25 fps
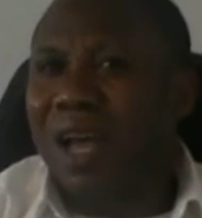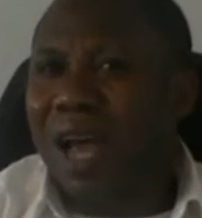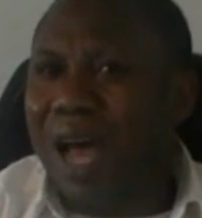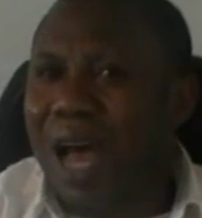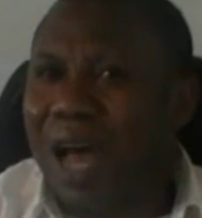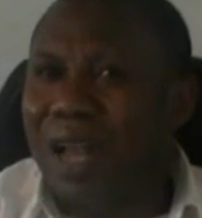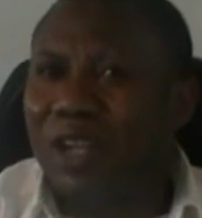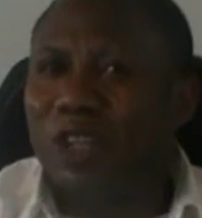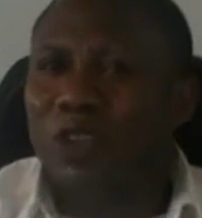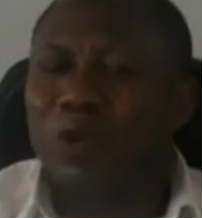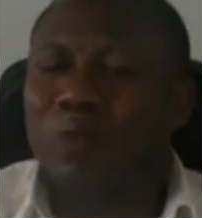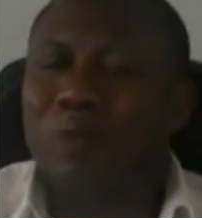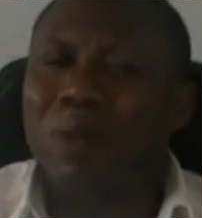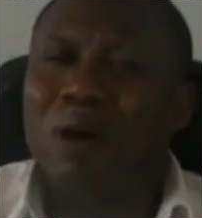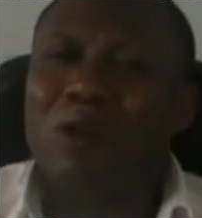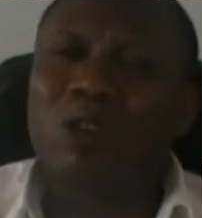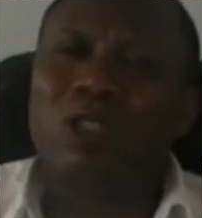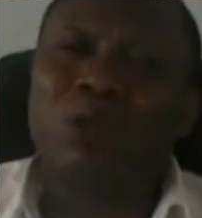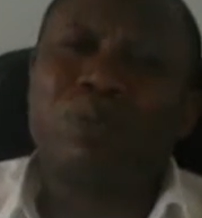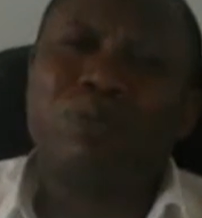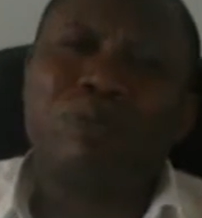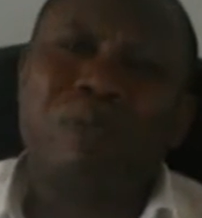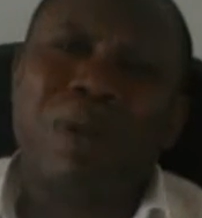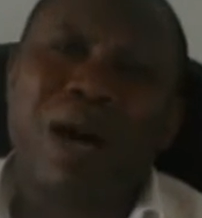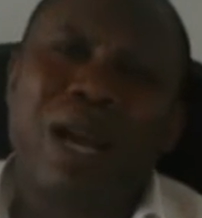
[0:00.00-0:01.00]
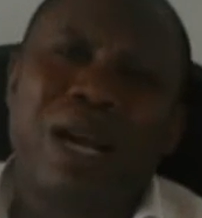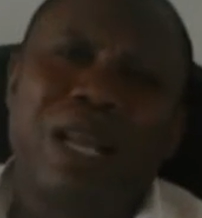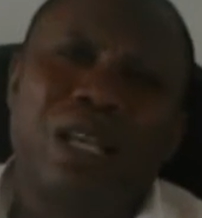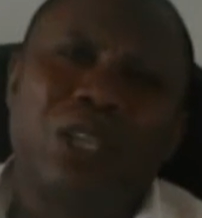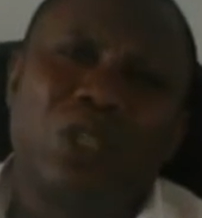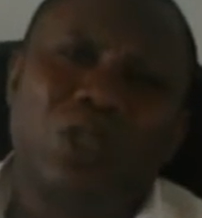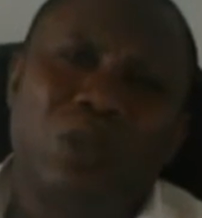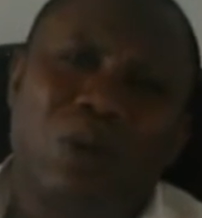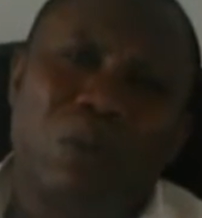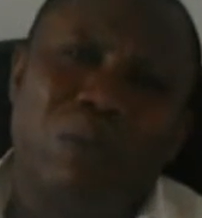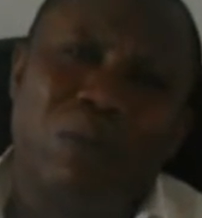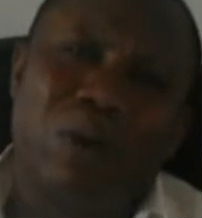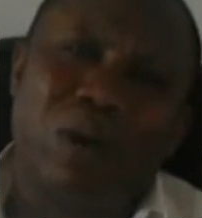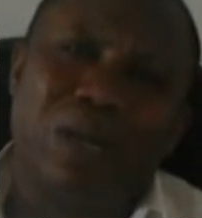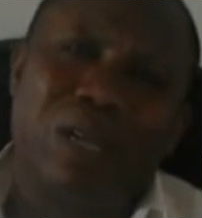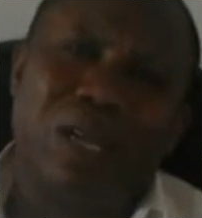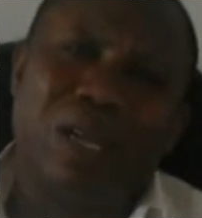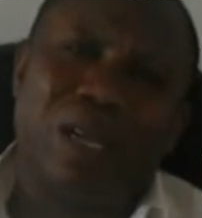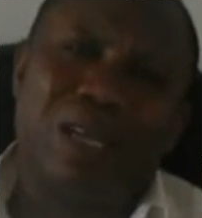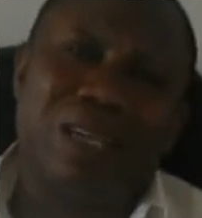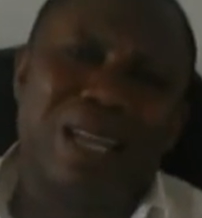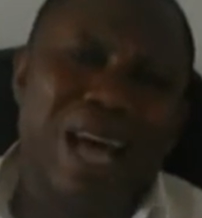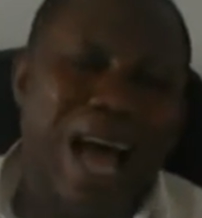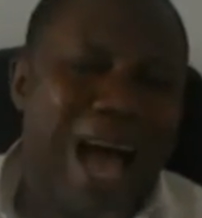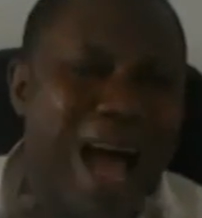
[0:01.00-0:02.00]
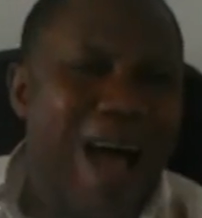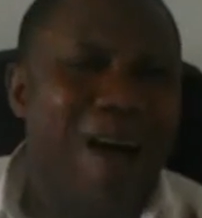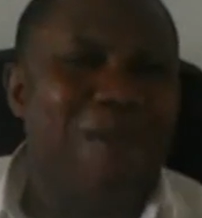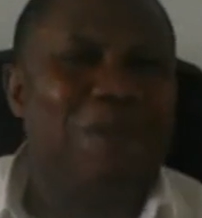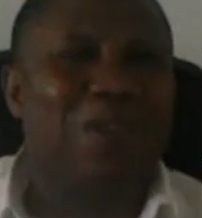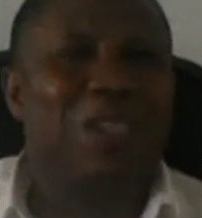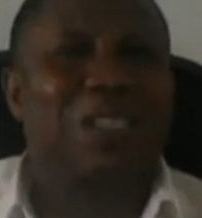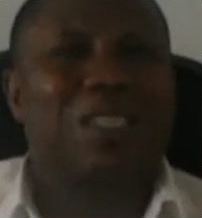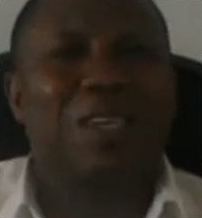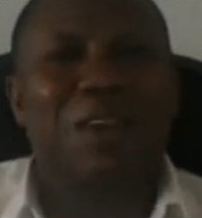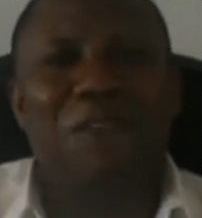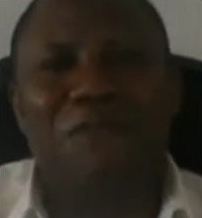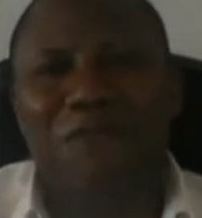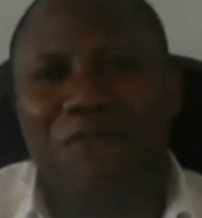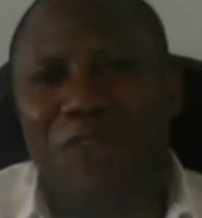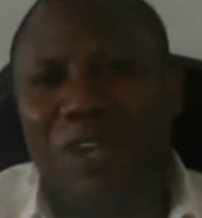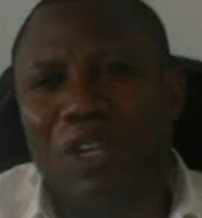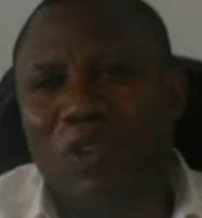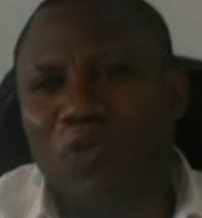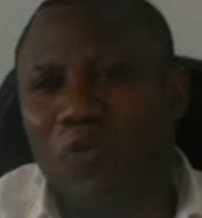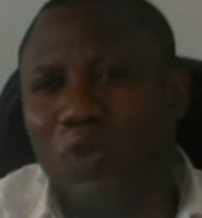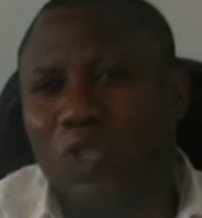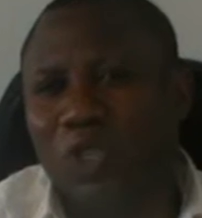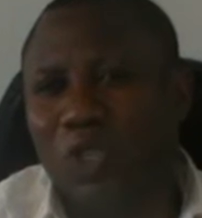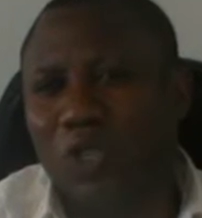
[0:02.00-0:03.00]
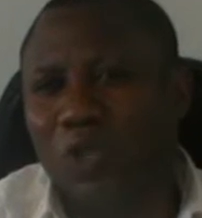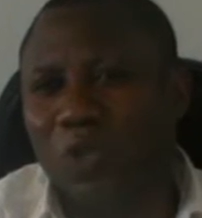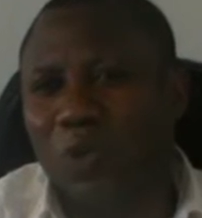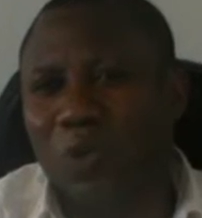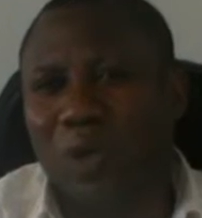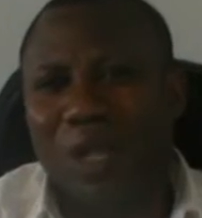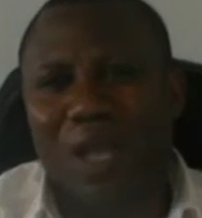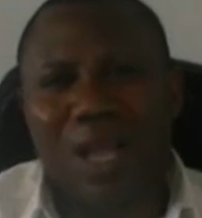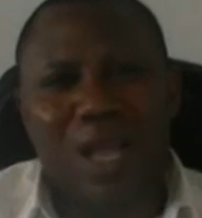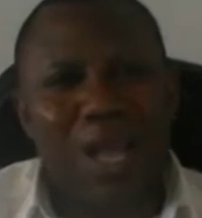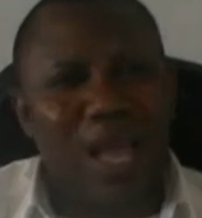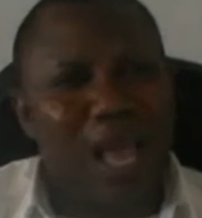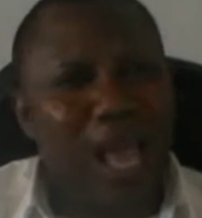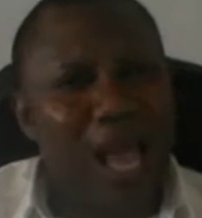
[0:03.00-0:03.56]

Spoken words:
And you must marry somebody that have the same faith with you.